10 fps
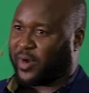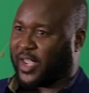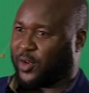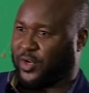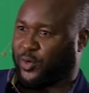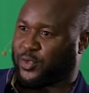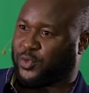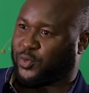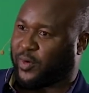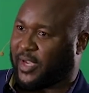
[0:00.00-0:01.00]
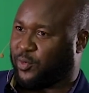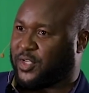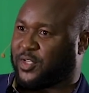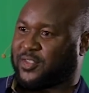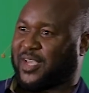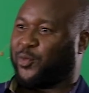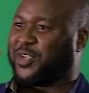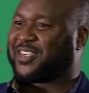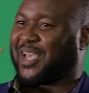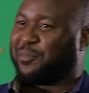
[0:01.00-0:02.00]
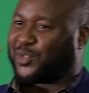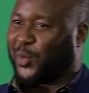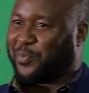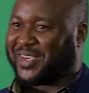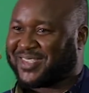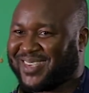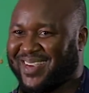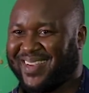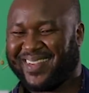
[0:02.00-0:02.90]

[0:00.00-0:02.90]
where you did not do well, which subtopics.